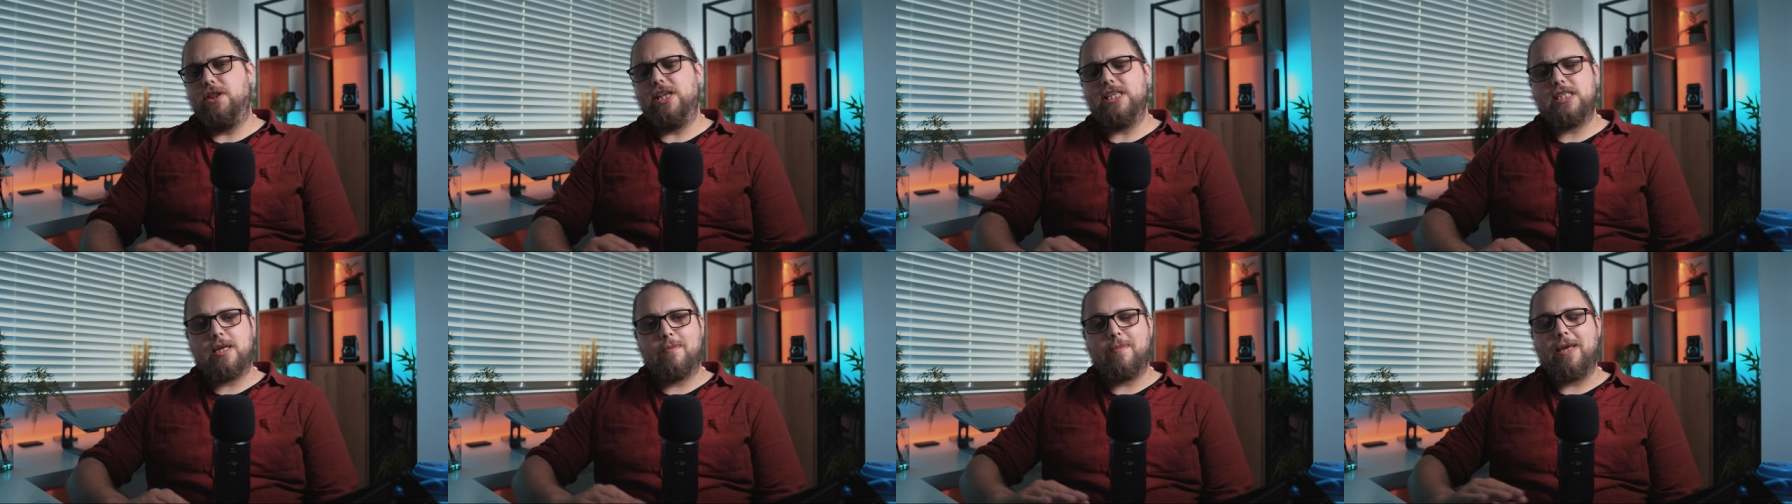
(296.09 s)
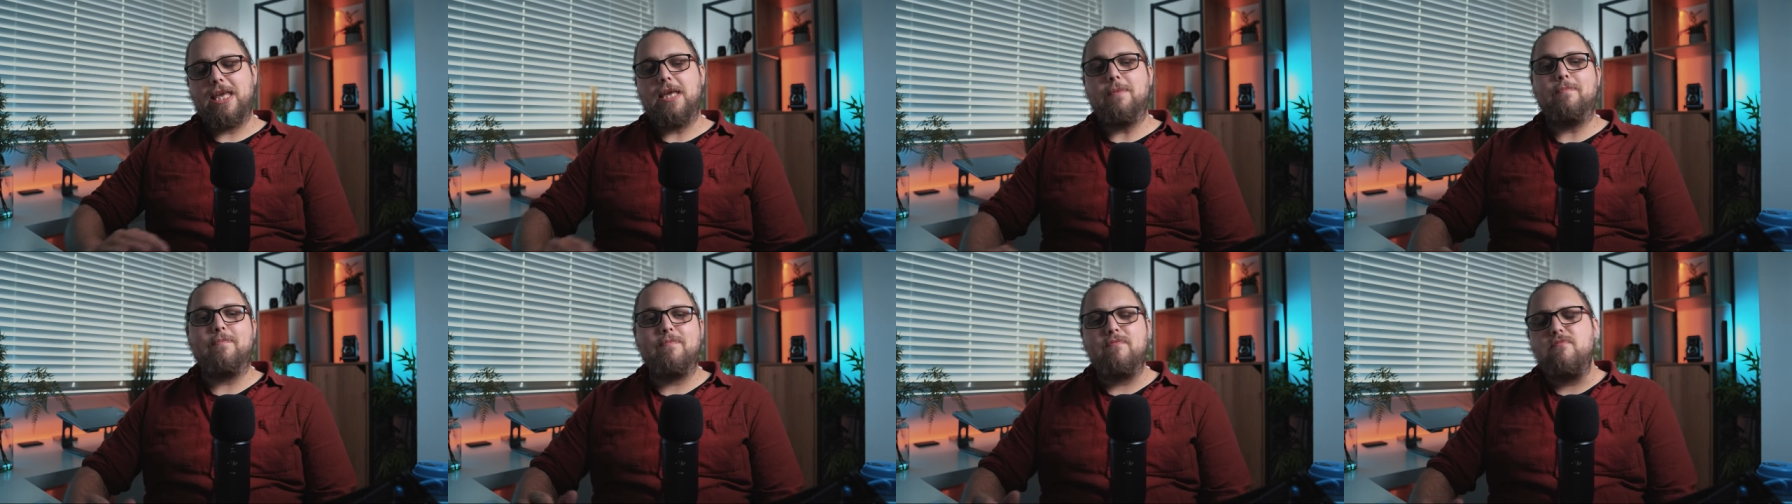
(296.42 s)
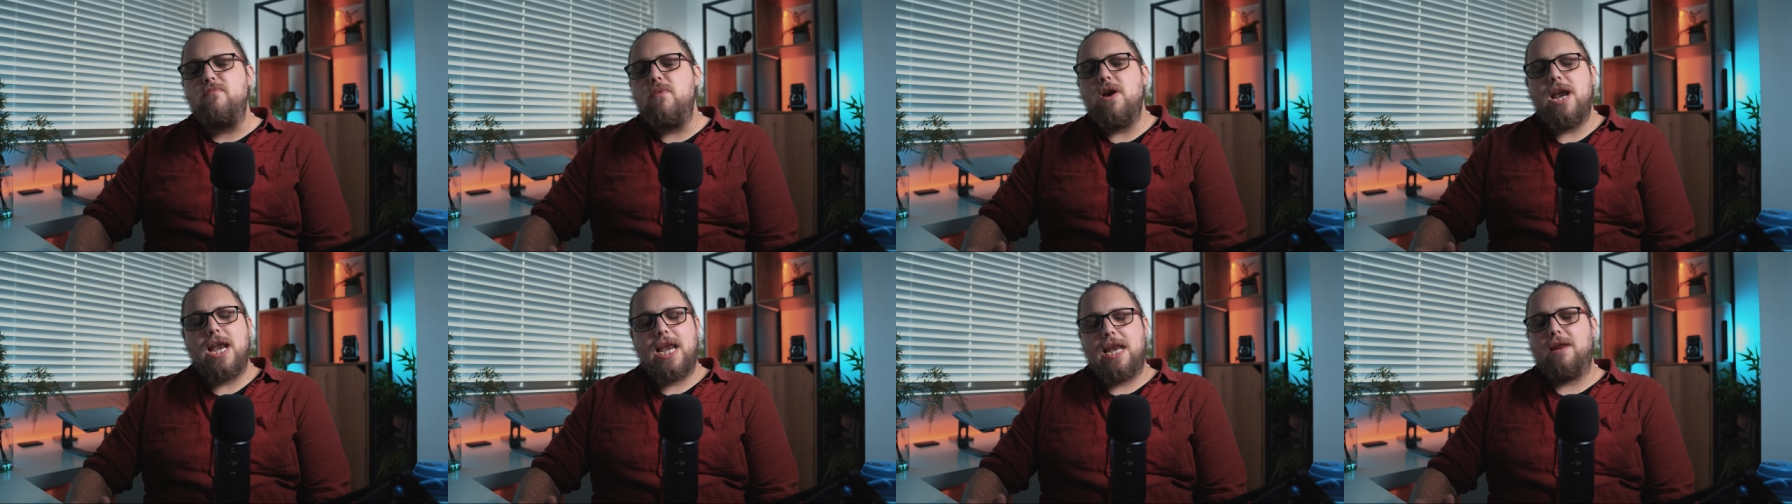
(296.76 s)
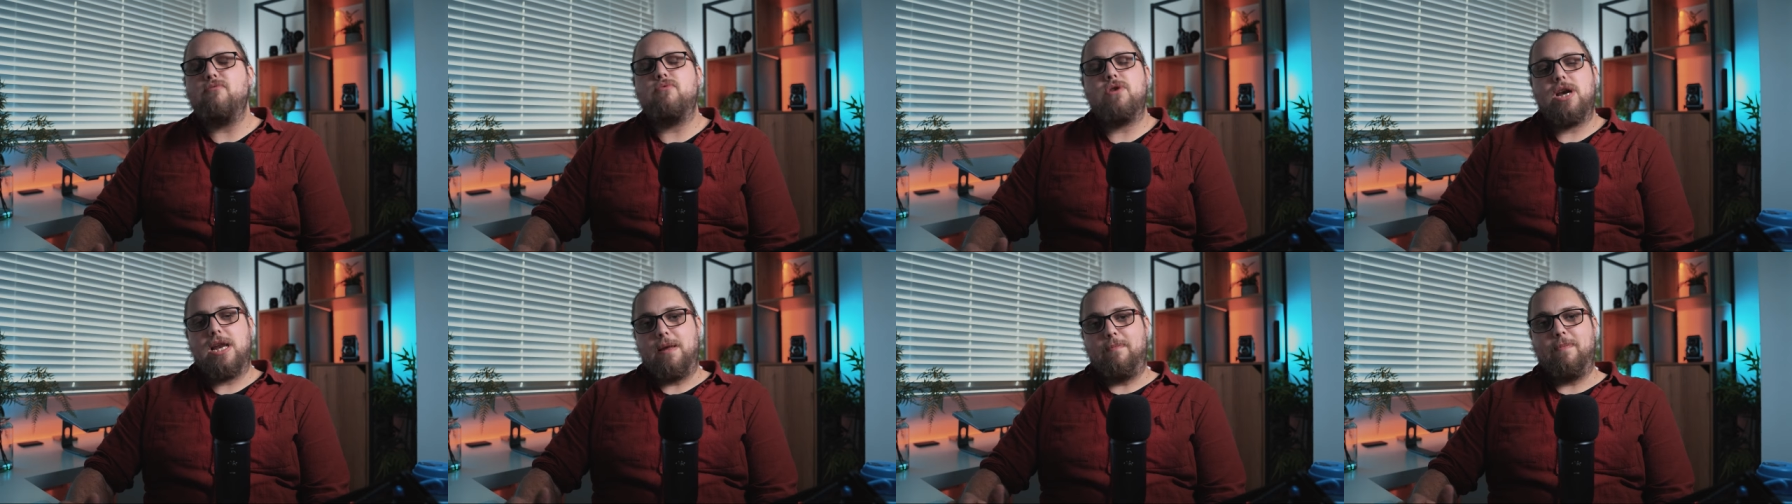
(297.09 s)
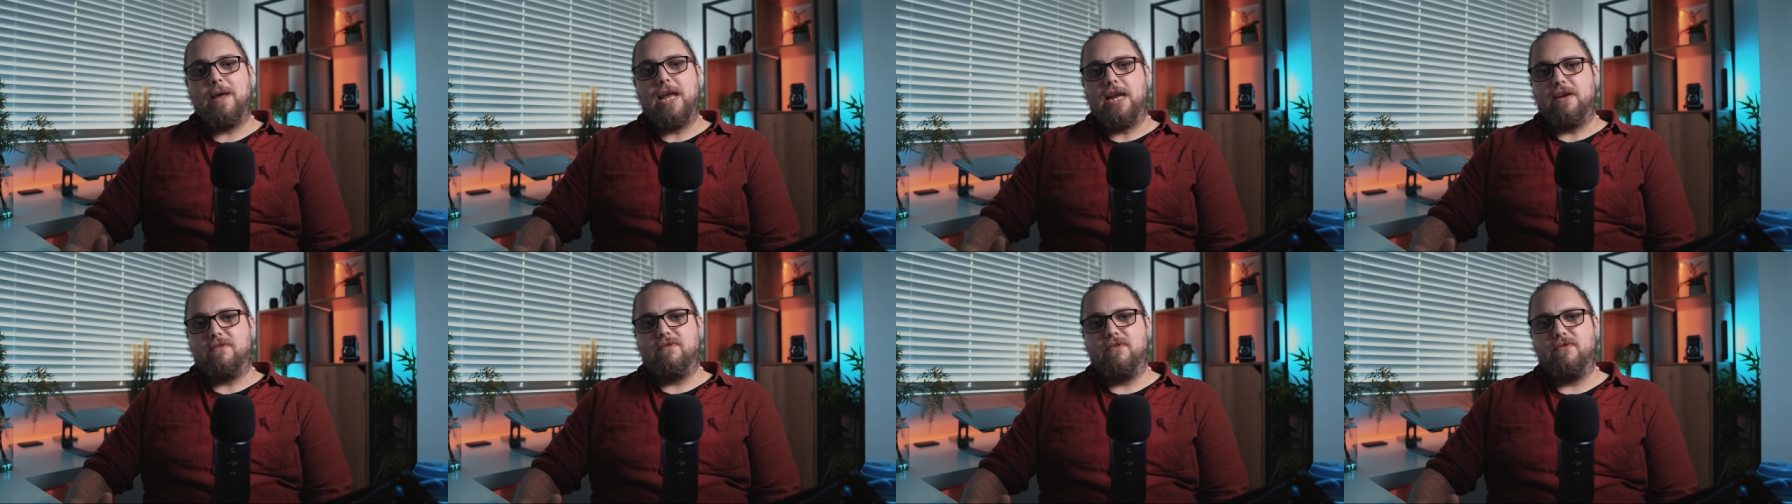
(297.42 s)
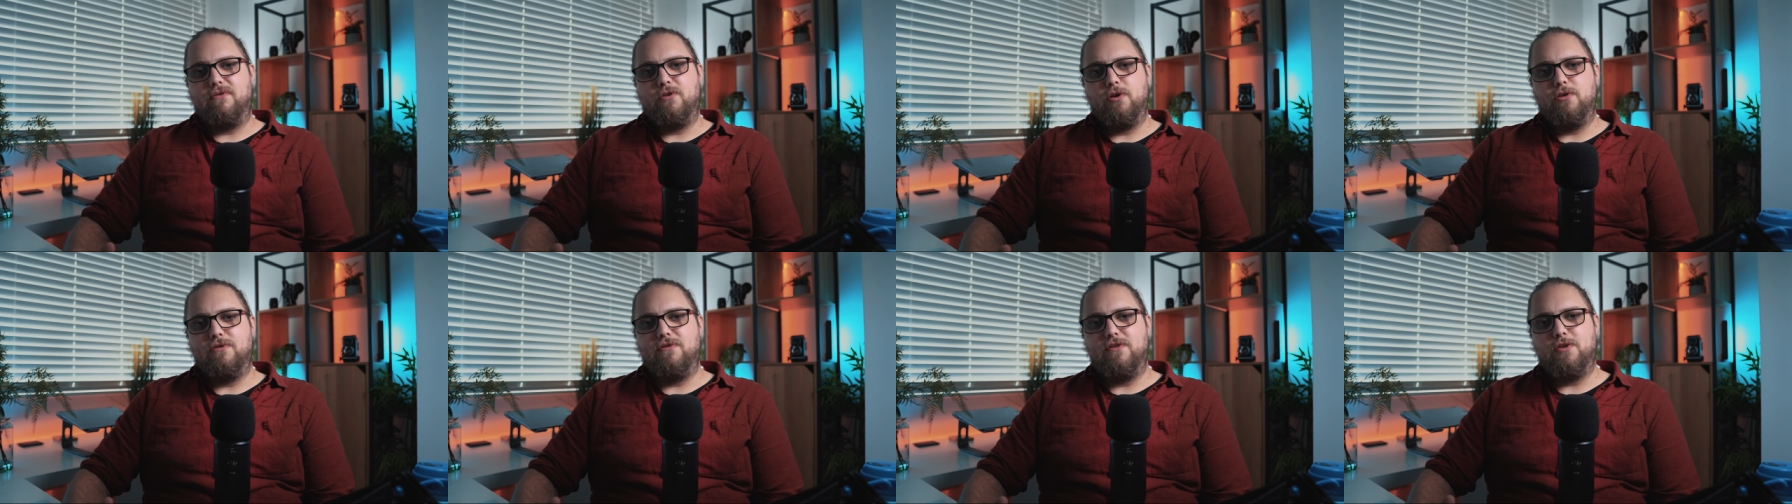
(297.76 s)
This can be really, really big for
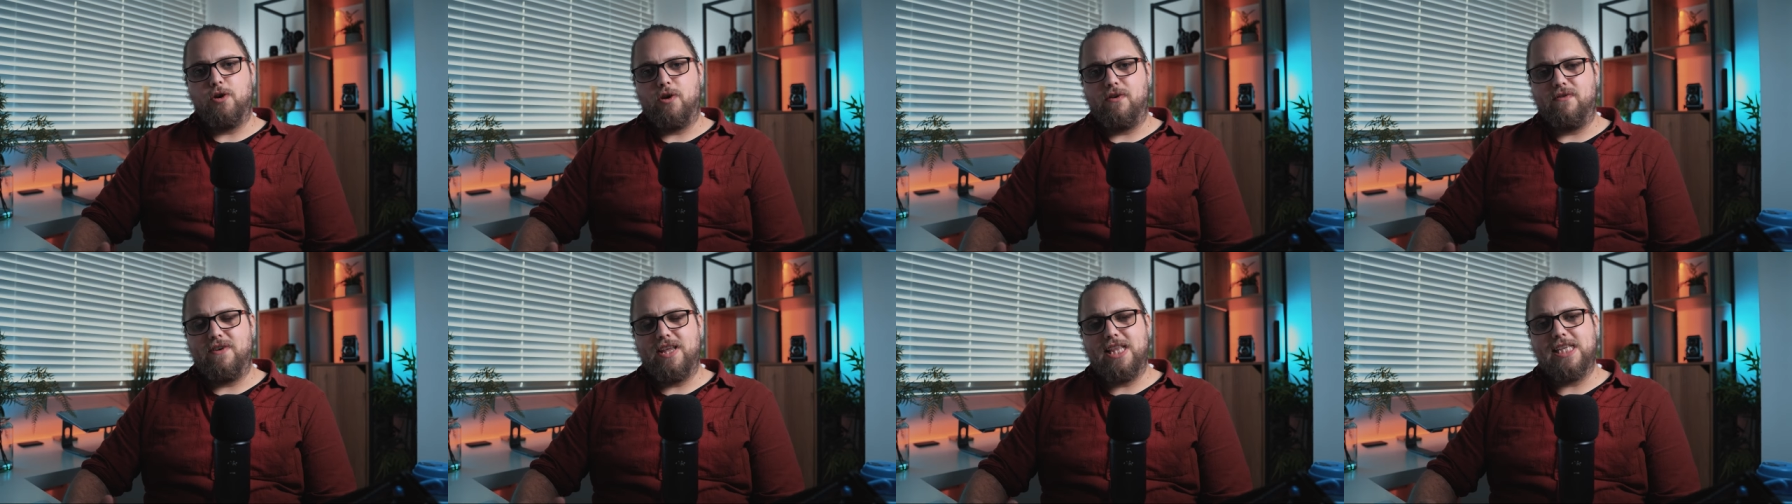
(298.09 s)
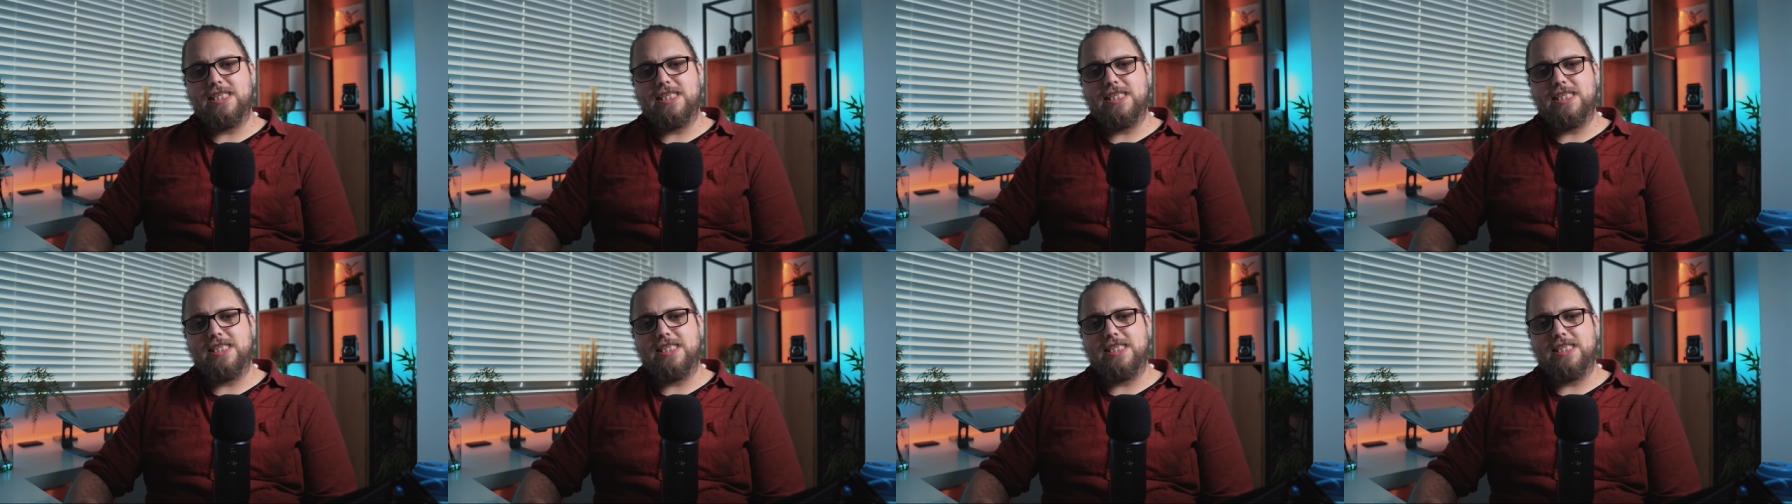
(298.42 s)
food photography.